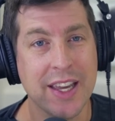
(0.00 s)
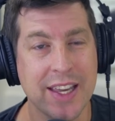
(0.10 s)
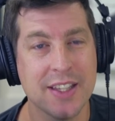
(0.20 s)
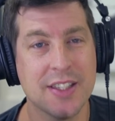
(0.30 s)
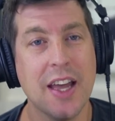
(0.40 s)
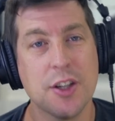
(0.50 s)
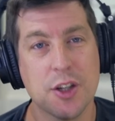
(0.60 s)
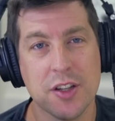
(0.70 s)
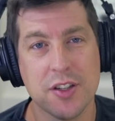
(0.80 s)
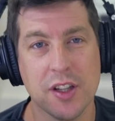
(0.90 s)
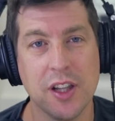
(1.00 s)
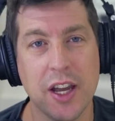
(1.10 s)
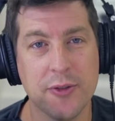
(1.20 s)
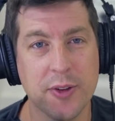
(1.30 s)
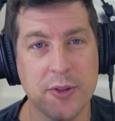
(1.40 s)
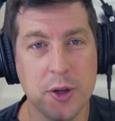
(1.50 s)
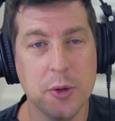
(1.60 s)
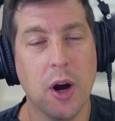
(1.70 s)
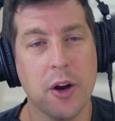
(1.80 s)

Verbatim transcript: Is that just the life review?